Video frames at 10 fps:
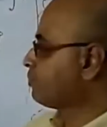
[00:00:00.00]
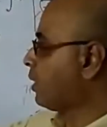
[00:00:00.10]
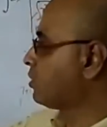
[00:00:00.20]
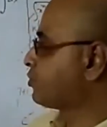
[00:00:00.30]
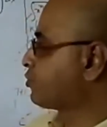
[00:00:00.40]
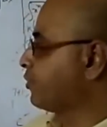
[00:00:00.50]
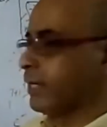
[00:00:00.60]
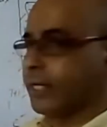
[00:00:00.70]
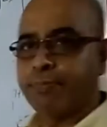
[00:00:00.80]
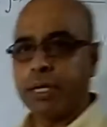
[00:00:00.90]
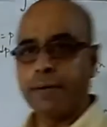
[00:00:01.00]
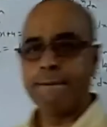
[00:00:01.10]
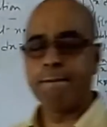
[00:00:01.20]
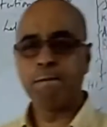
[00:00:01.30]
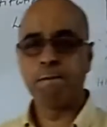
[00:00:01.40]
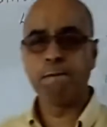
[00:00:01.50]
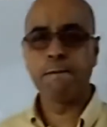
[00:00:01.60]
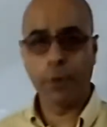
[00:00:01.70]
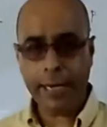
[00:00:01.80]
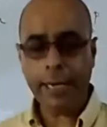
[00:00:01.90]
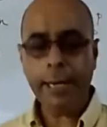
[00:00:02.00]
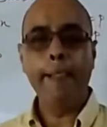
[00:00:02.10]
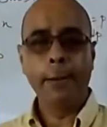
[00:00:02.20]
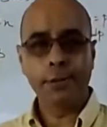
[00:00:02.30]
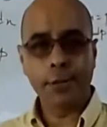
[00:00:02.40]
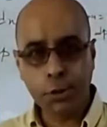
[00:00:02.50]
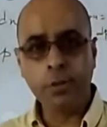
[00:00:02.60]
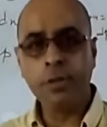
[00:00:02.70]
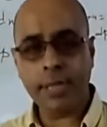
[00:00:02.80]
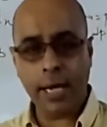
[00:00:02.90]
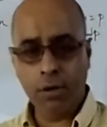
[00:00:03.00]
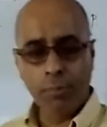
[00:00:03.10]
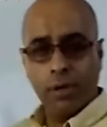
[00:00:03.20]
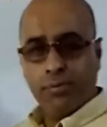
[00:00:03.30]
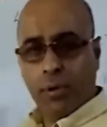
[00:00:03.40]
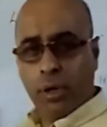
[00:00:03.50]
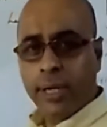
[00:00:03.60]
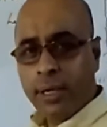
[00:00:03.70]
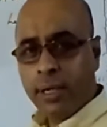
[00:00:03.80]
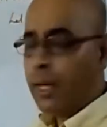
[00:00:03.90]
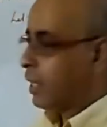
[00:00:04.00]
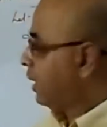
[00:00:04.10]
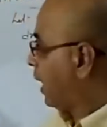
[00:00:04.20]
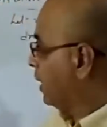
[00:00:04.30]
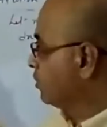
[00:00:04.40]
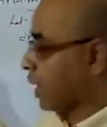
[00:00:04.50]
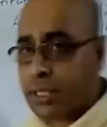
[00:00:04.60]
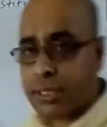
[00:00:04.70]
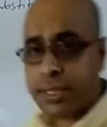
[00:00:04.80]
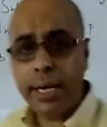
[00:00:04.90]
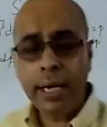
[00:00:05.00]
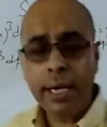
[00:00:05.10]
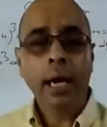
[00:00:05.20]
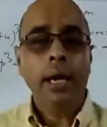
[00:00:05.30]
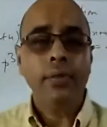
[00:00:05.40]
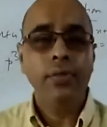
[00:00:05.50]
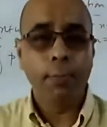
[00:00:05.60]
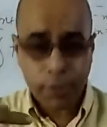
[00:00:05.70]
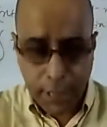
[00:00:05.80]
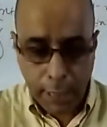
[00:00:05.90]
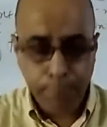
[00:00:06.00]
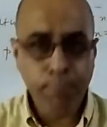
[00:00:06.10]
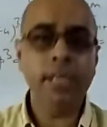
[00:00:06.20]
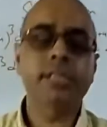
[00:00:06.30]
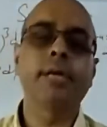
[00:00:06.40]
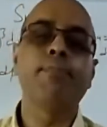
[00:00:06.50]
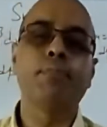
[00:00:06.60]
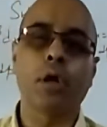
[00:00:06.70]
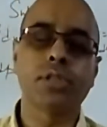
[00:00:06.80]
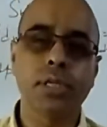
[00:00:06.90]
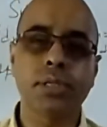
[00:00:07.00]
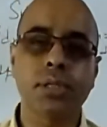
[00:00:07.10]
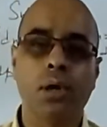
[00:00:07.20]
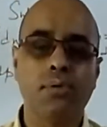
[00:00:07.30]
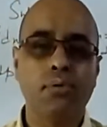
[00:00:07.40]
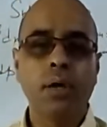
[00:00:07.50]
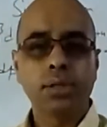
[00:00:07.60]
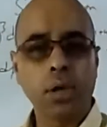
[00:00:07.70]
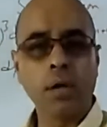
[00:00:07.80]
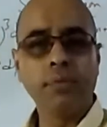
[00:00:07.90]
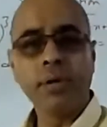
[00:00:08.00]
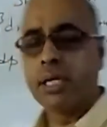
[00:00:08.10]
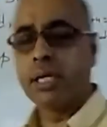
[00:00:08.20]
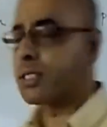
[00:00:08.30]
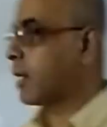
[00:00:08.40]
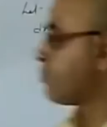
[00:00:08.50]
power 3 dp. Okay. So students, I hope you are following and you are understanding the step-by-step process of solving these type